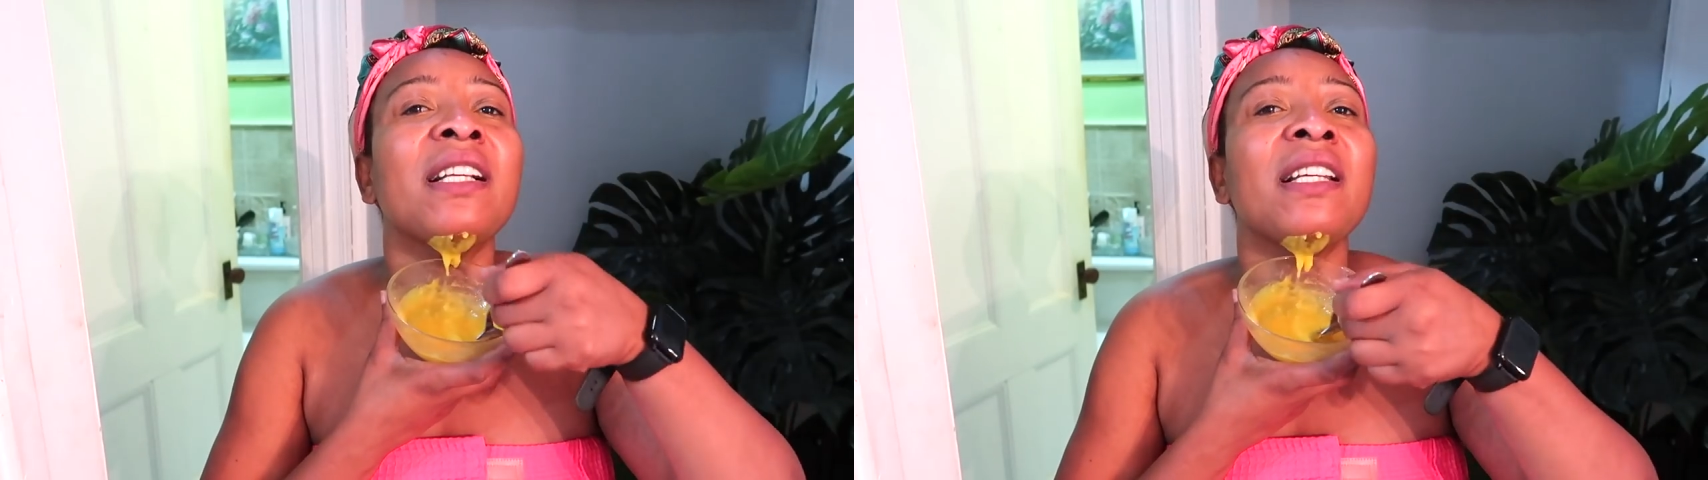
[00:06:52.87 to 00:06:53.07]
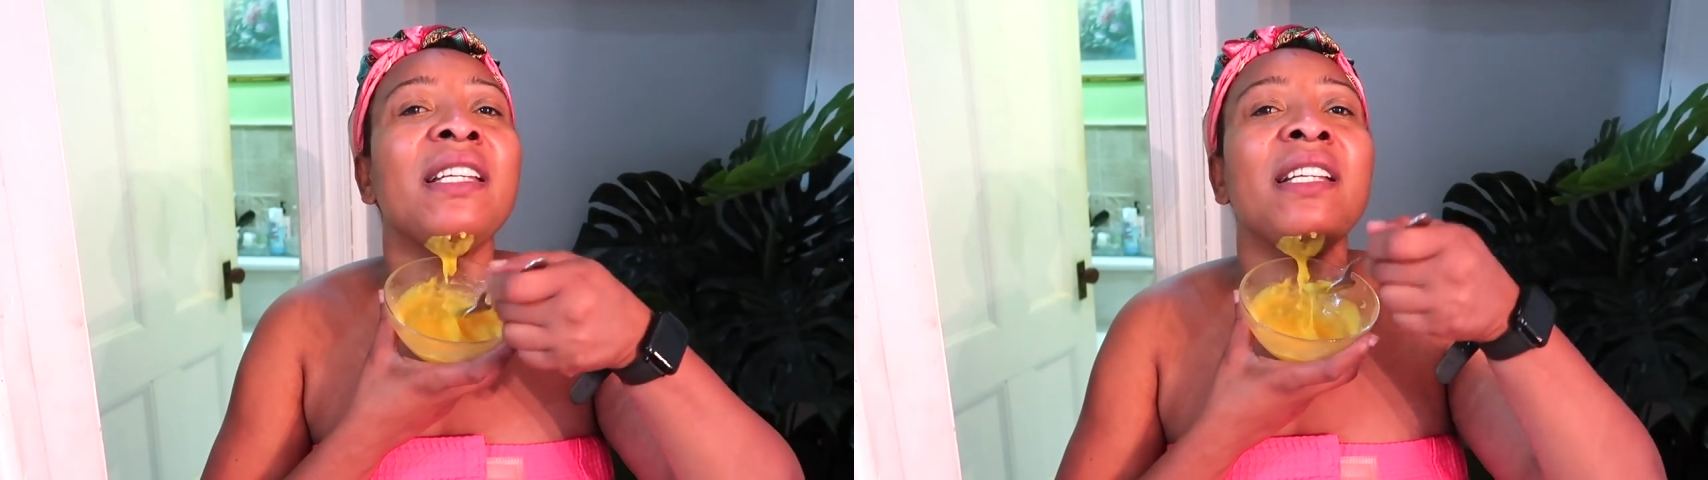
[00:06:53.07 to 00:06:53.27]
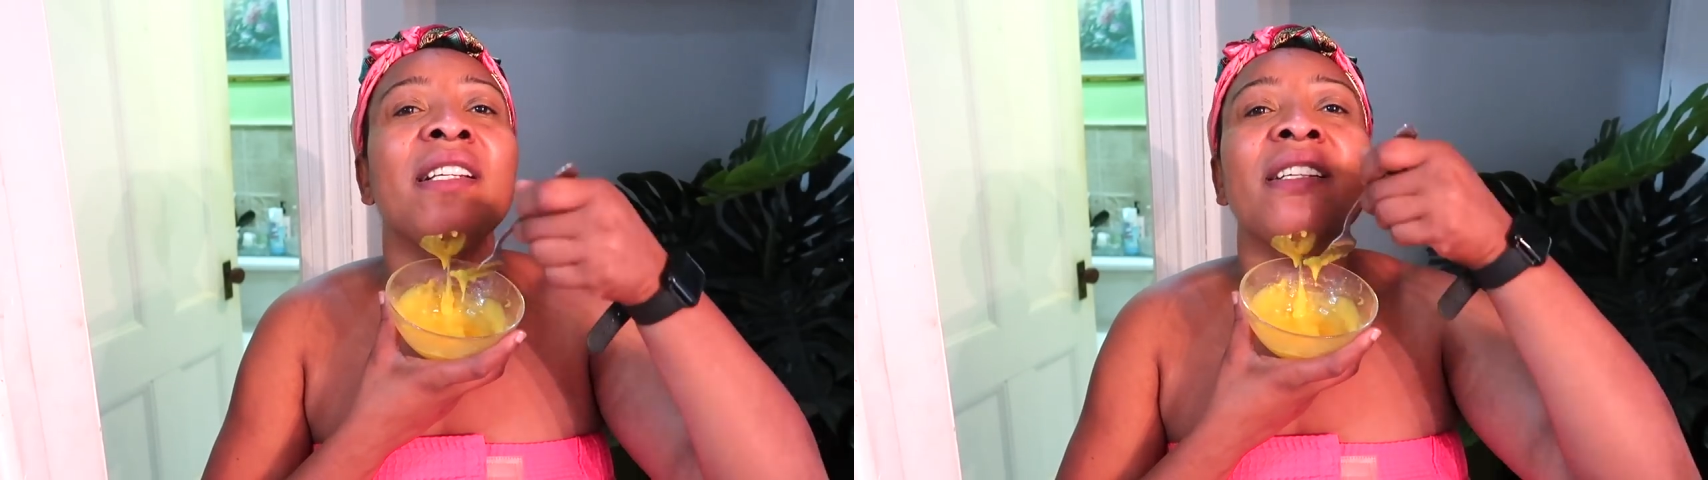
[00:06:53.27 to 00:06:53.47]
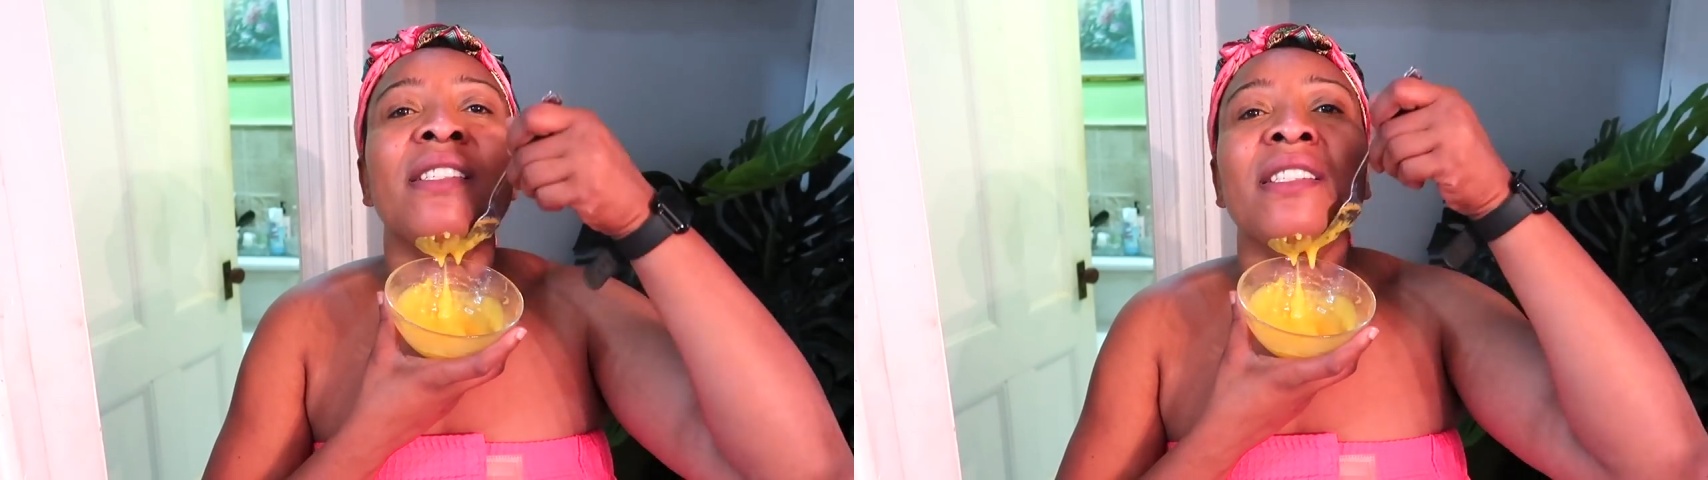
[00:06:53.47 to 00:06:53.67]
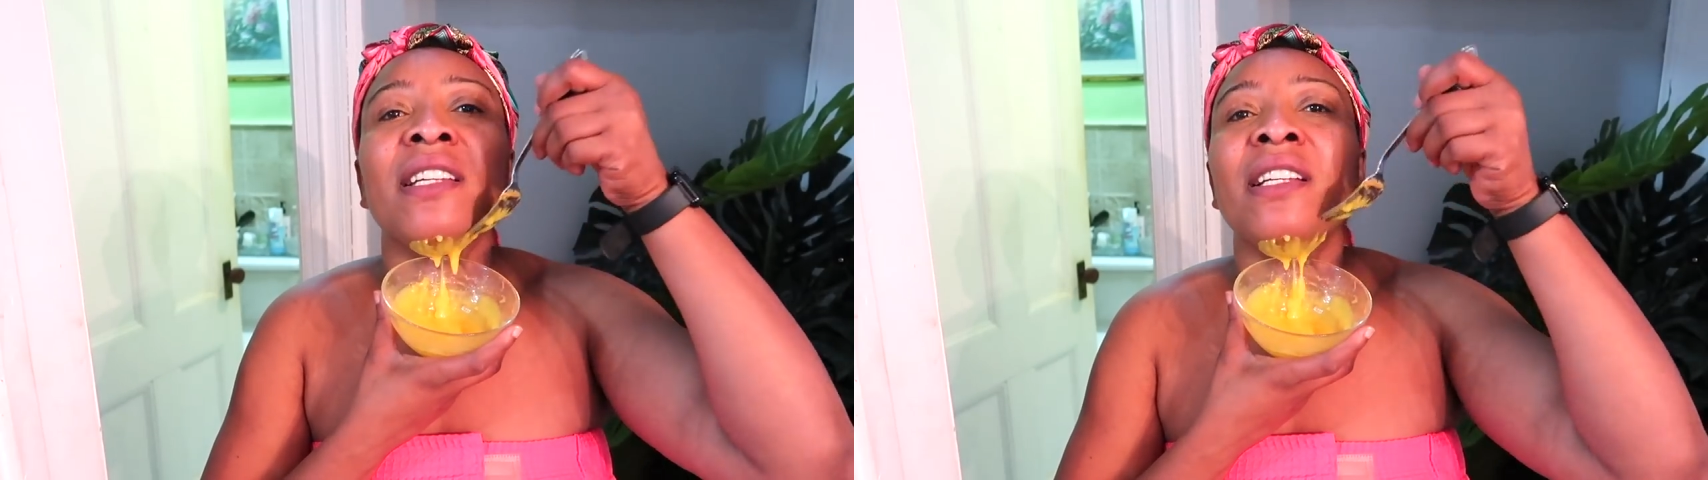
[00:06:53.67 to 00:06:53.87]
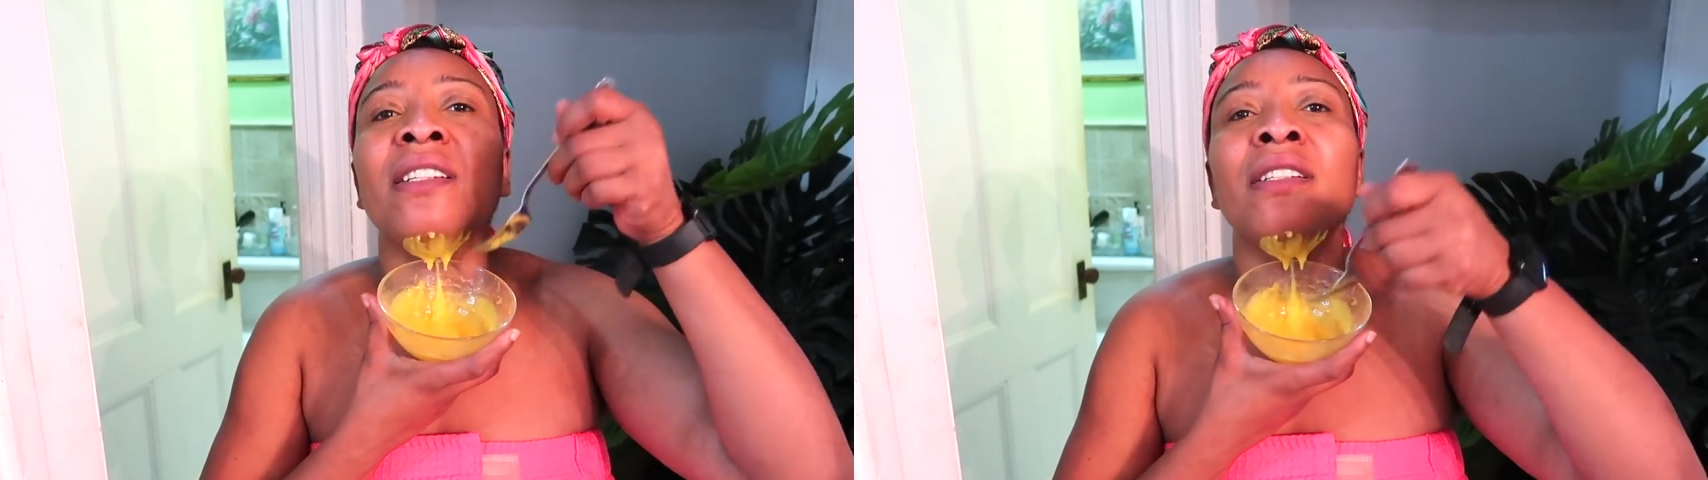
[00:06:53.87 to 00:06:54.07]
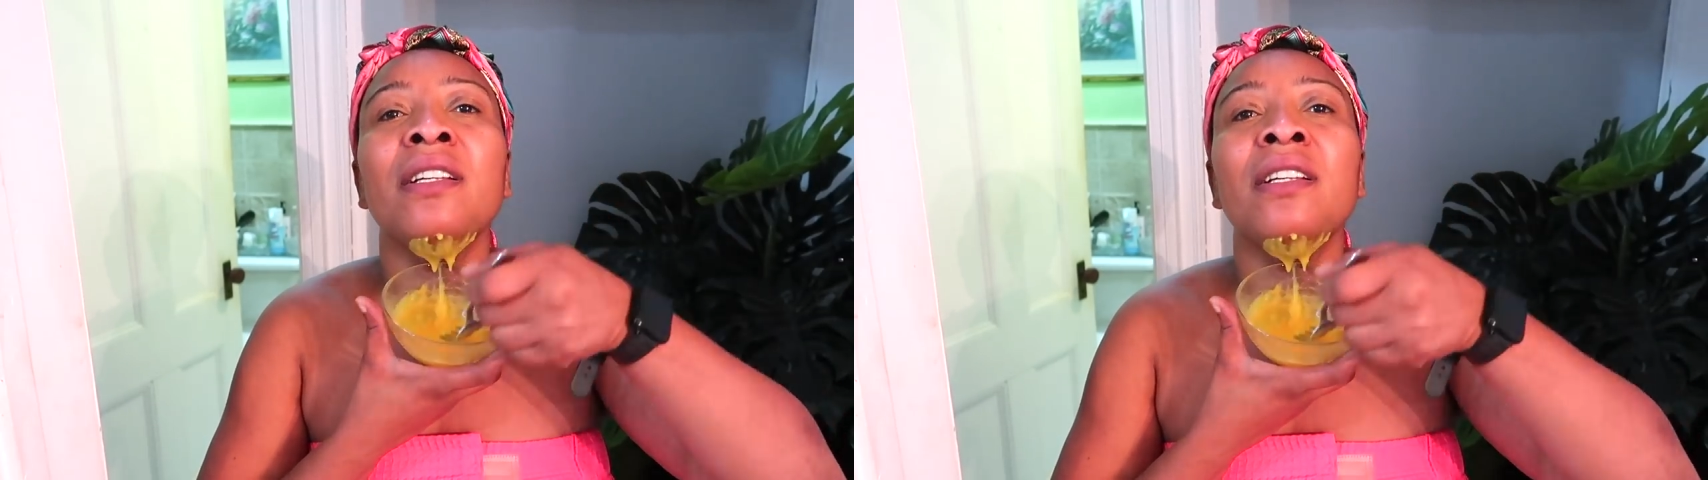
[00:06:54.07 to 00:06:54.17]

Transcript: clean skin.